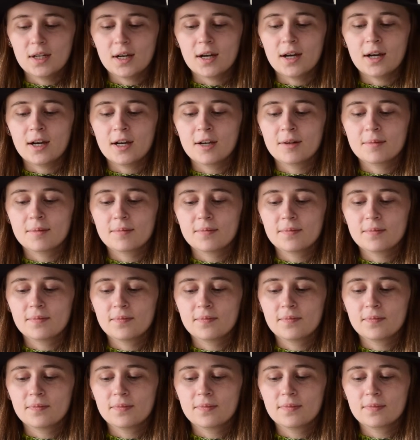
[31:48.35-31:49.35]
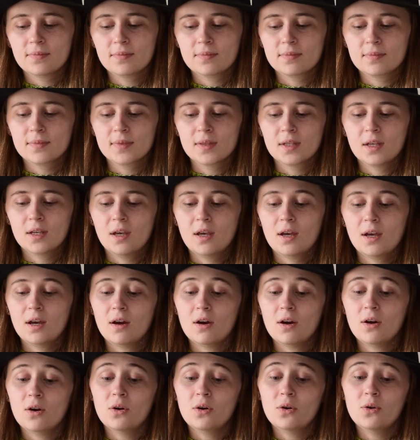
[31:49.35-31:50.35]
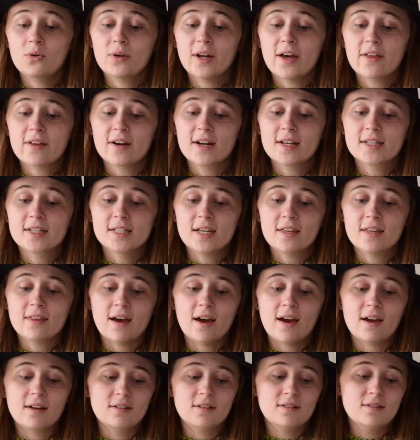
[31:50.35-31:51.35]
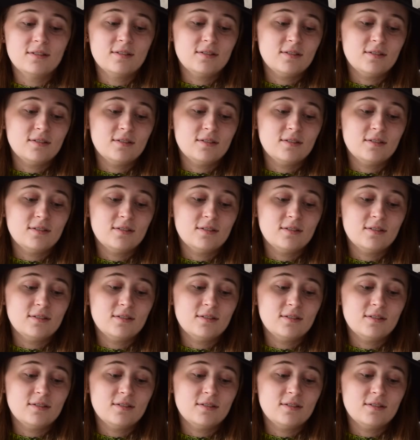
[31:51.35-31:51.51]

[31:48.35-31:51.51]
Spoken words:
Oh, now that I say that,